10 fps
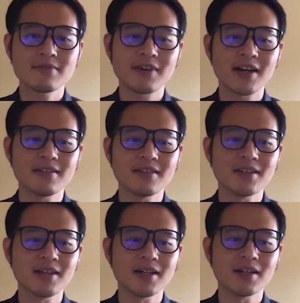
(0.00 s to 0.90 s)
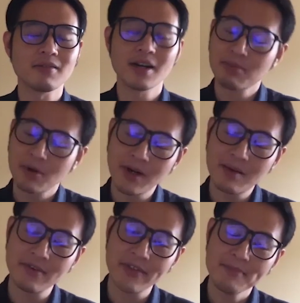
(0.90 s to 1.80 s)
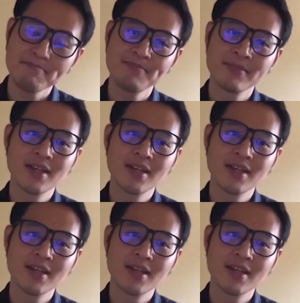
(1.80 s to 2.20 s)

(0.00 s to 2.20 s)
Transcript: find the right program for them,